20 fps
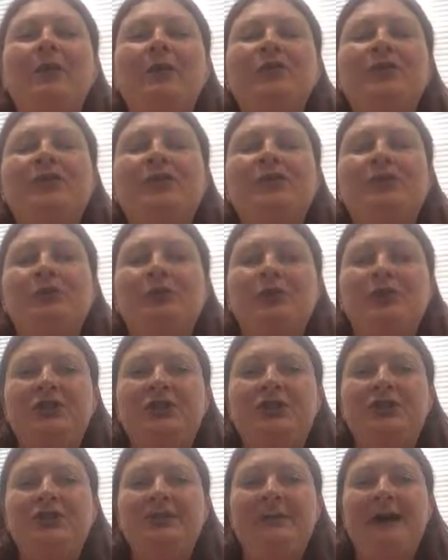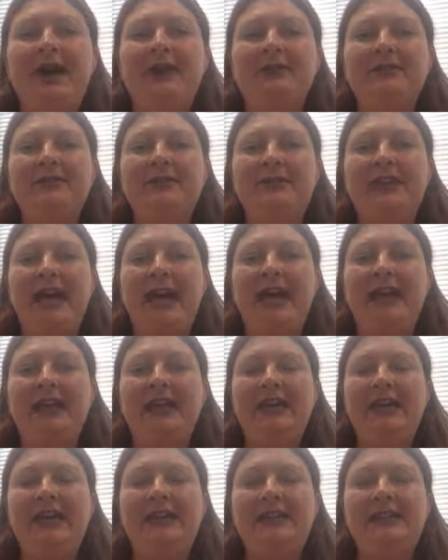I wanted to talk to you about
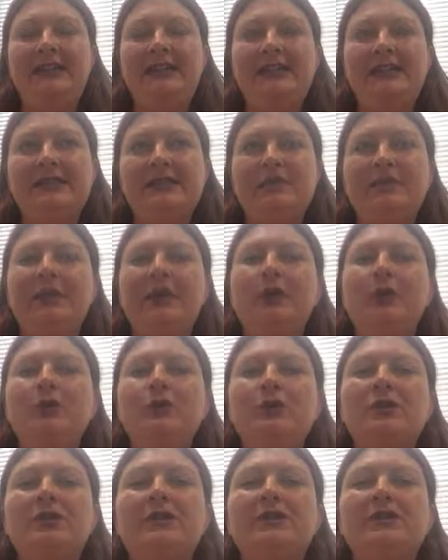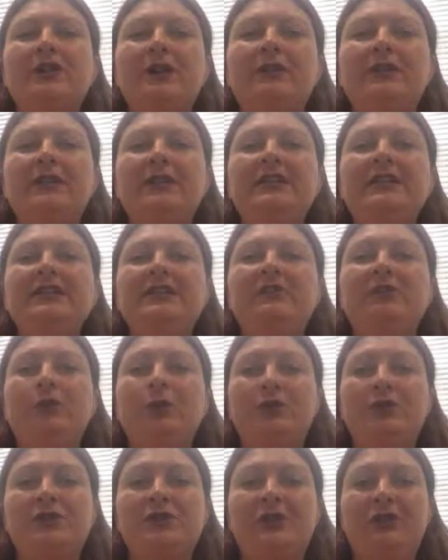today is something called Surrey
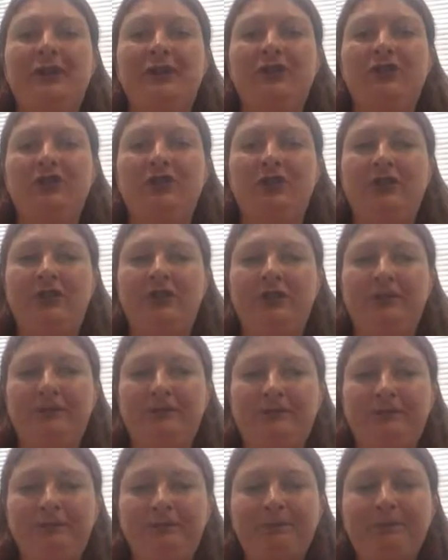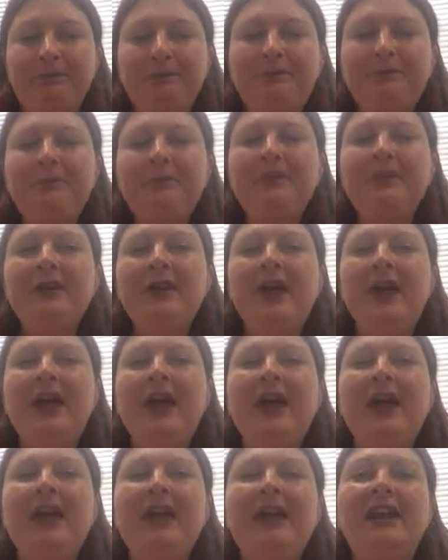Divorce Solutions.
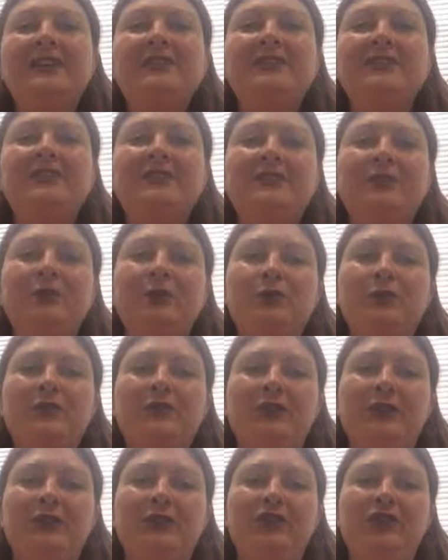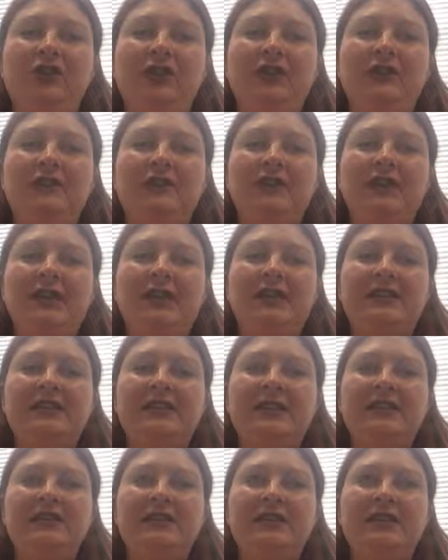Now, Surrey Divorce Solutions
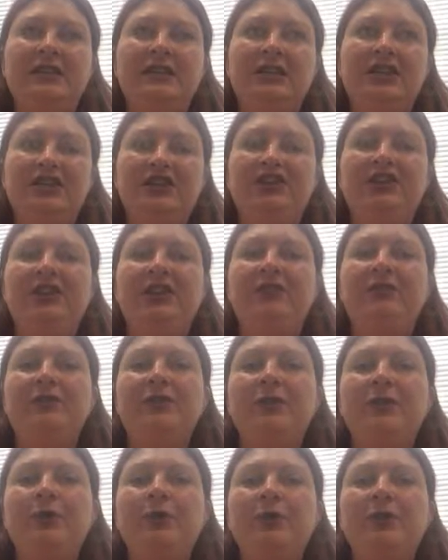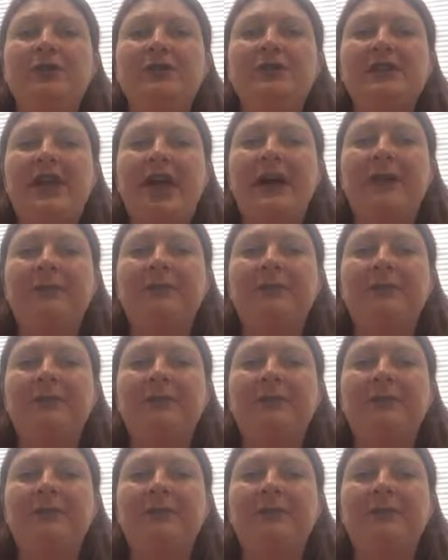is an initiative that was